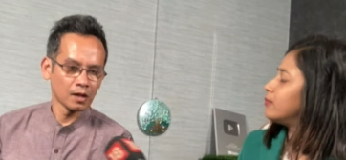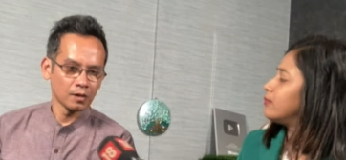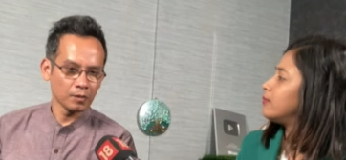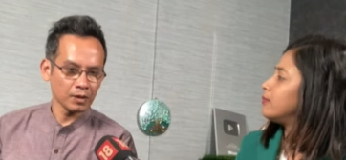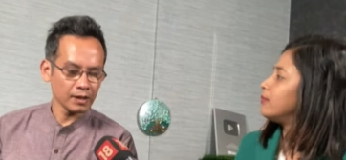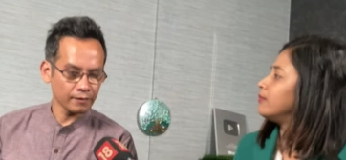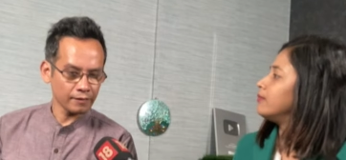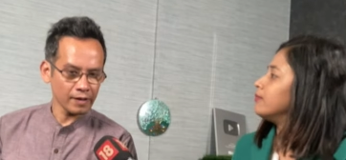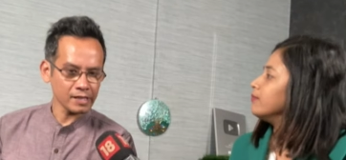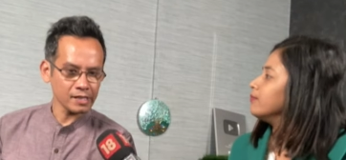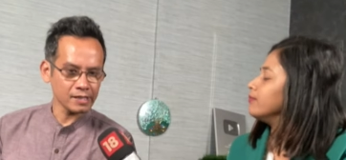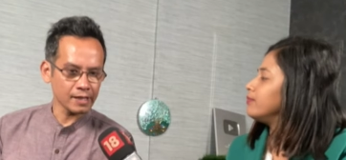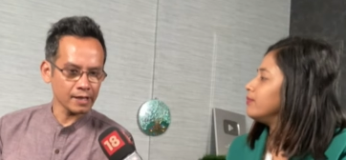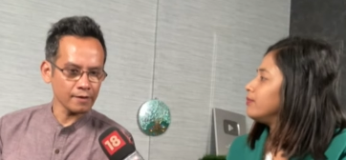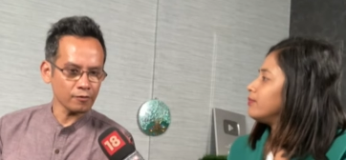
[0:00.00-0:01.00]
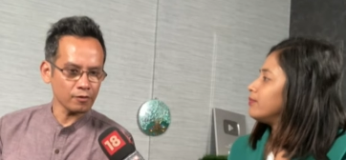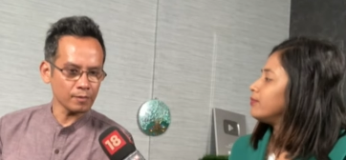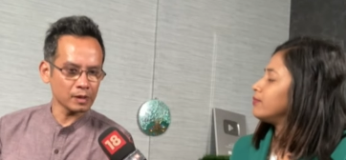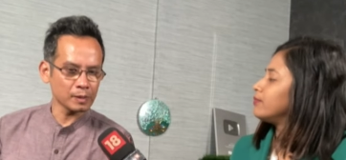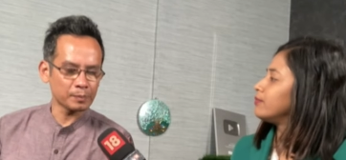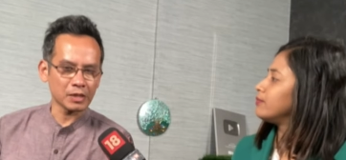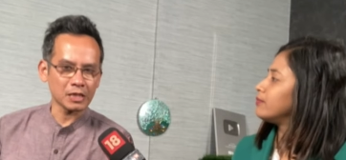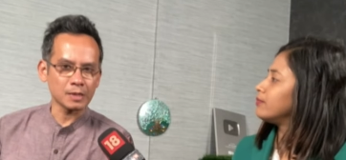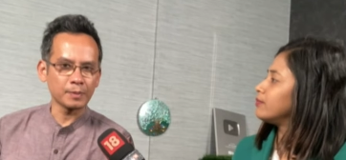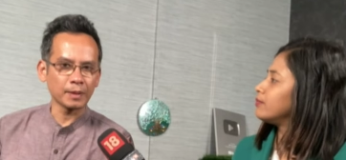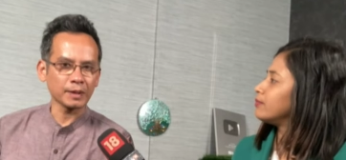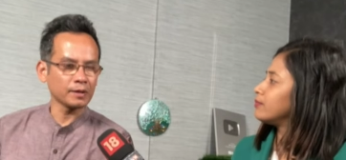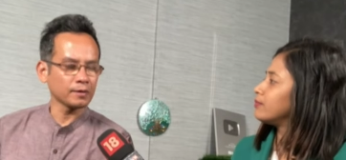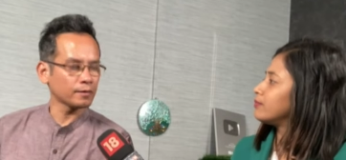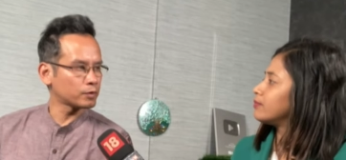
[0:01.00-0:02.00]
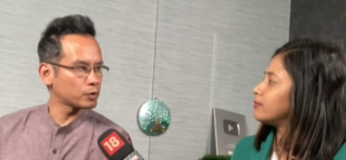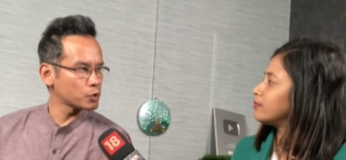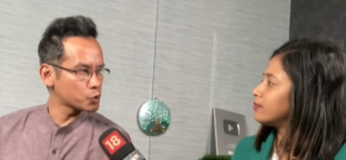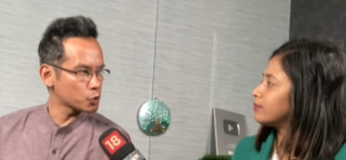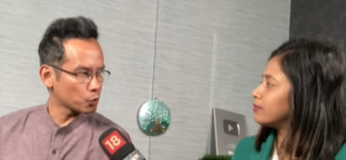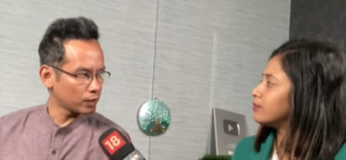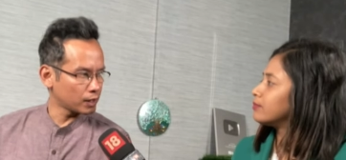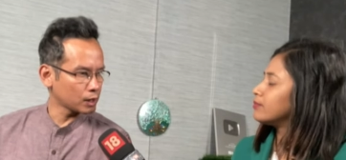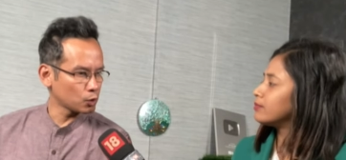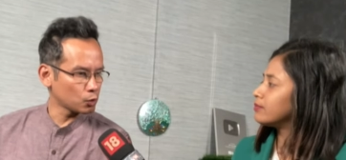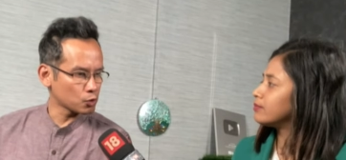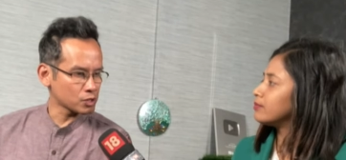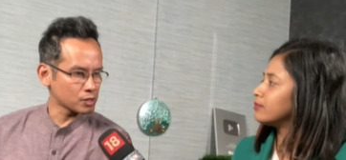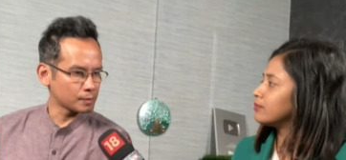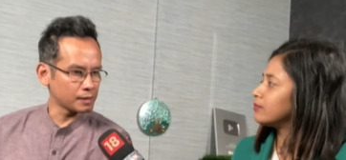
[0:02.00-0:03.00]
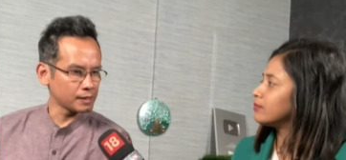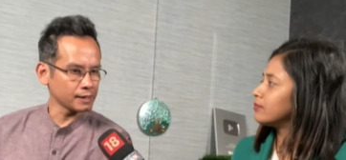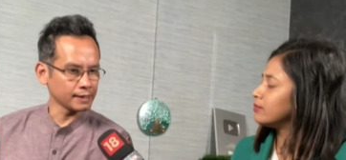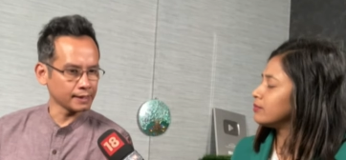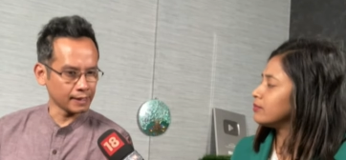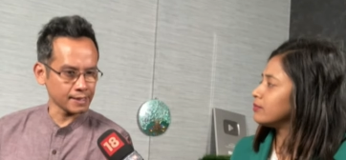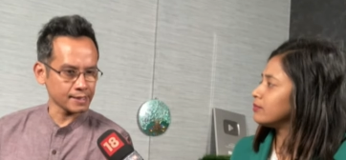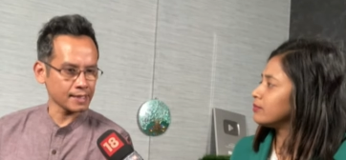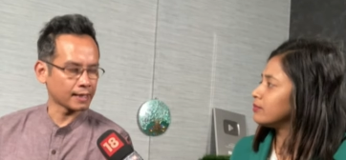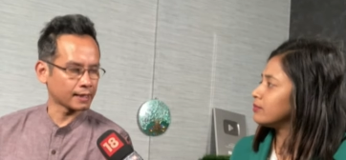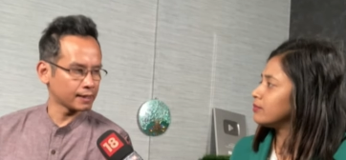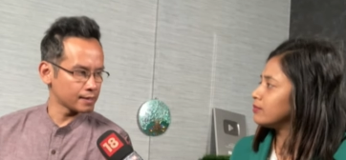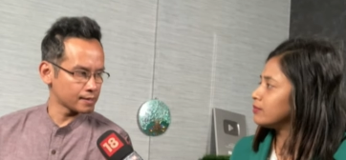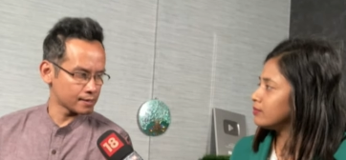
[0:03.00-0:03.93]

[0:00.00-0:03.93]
Speaker 1: Well, if I say from the perspective of the Jorhat Lok Sabha, yes, I can